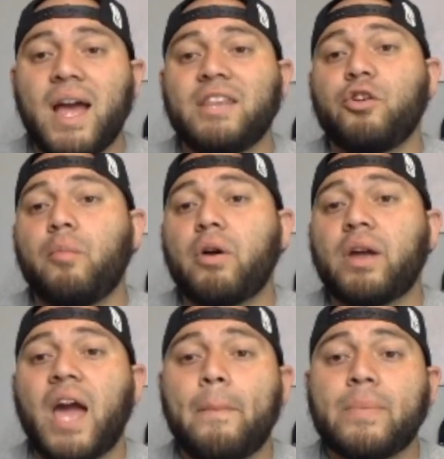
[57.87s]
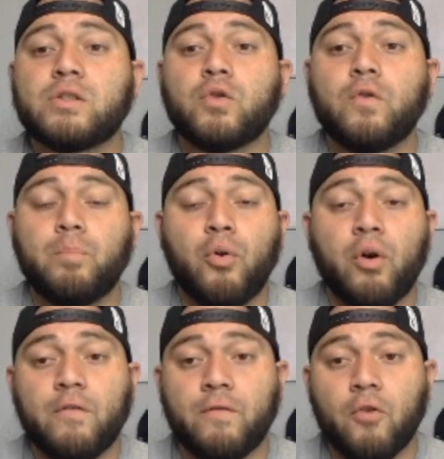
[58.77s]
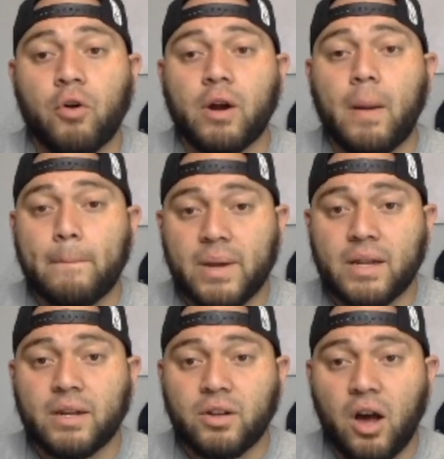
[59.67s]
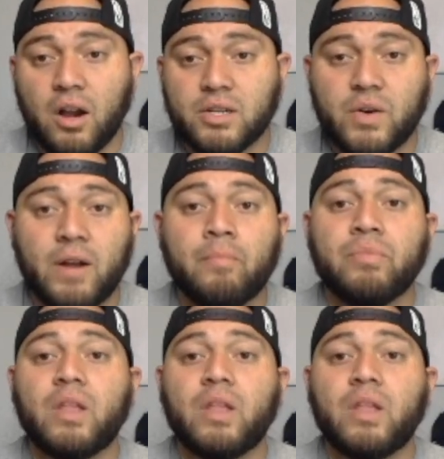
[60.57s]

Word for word: and their market cap is 2.4 billion dollars. All right.